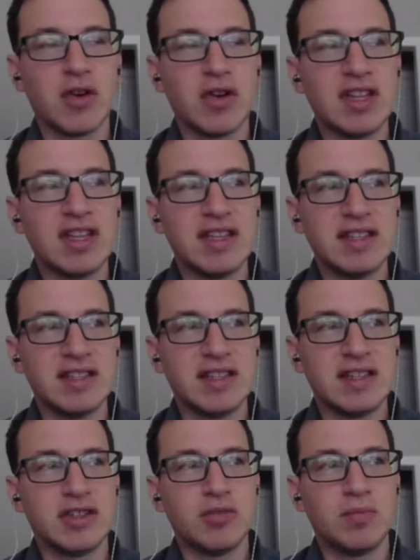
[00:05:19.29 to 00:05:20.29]
very
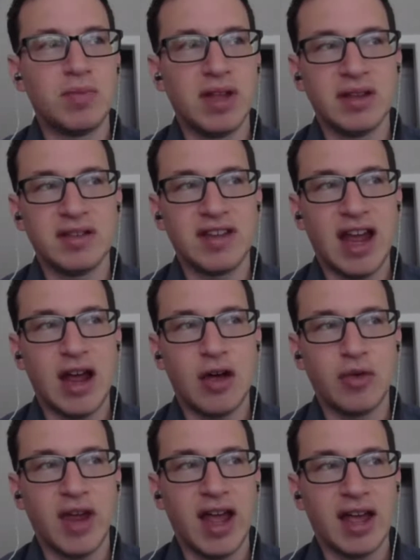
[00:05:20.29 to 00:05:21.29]
easy to pin
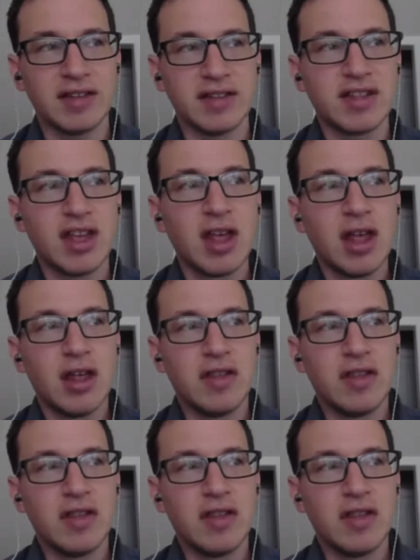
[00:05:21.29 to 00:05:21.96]
down as